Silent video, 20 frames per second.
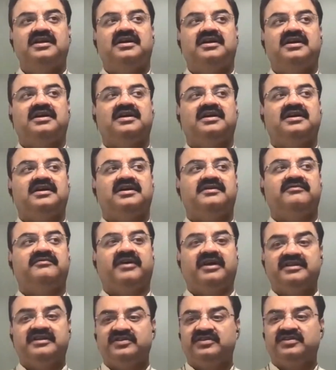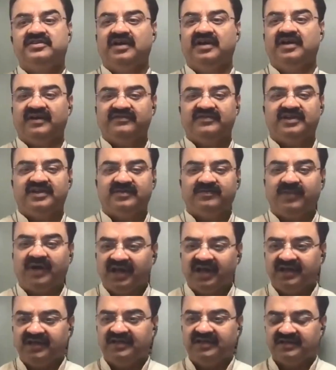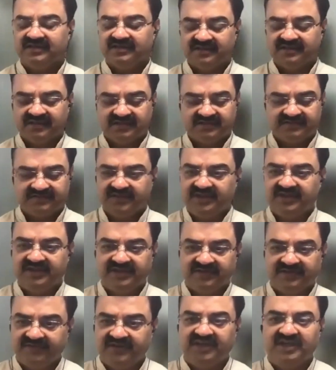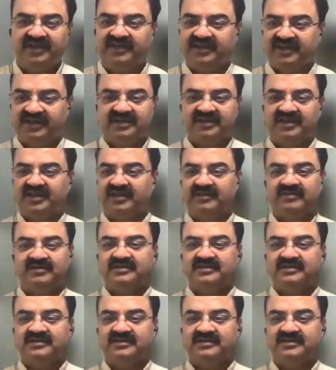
once you have that buy-in, it will definitely take time.